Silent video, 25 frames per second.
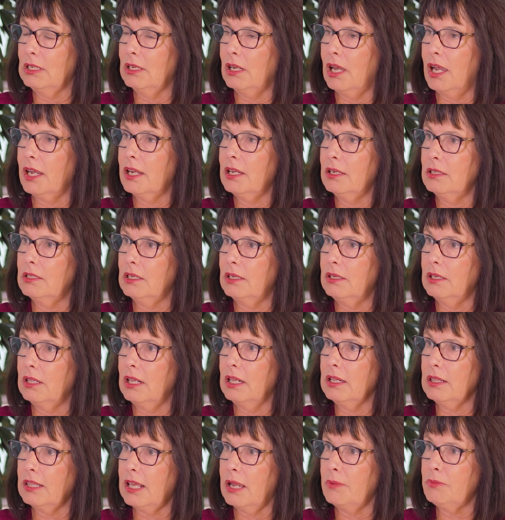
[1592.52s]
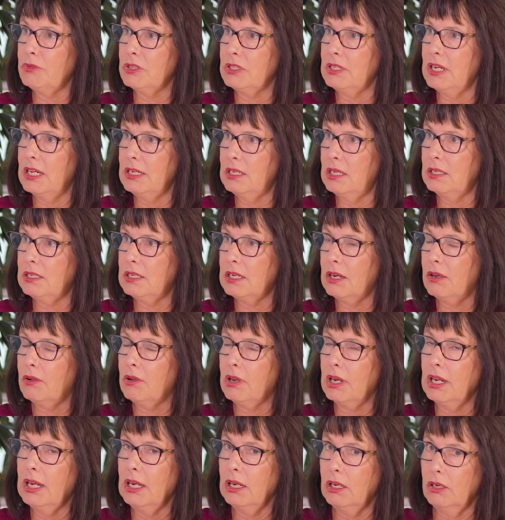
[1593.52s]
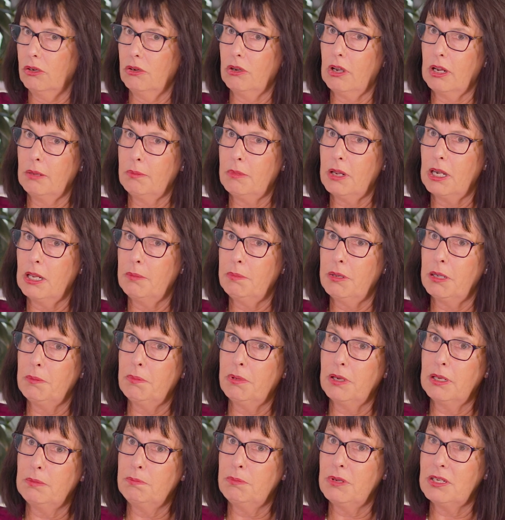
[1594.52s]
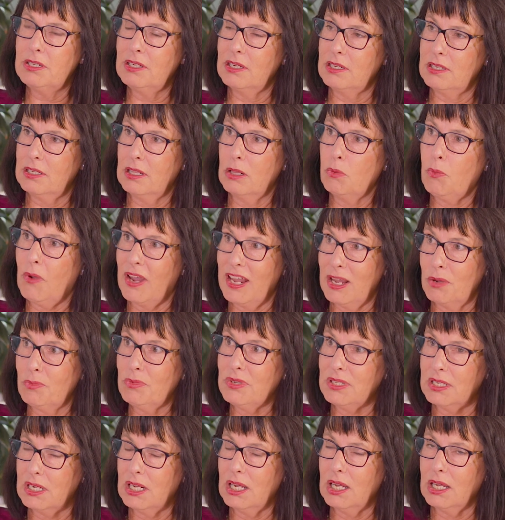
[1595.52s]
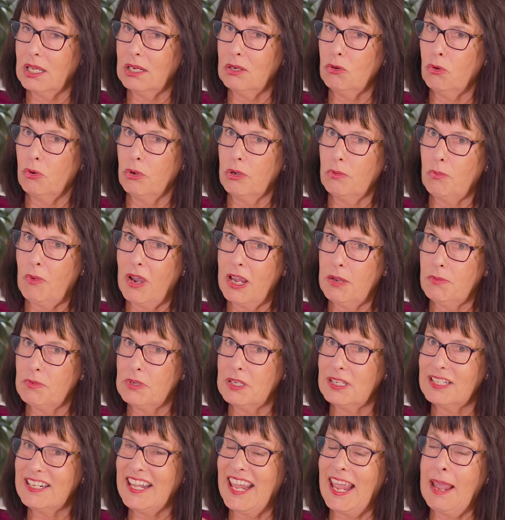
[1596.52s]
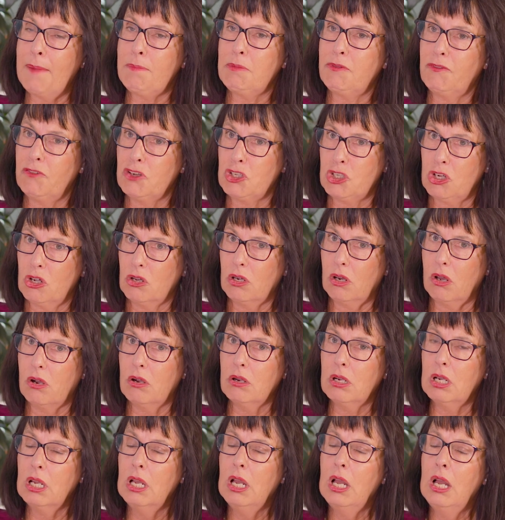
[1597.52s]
like and didn't think that was necessary, including many people in business and the way it was done or the way it was kept for so long,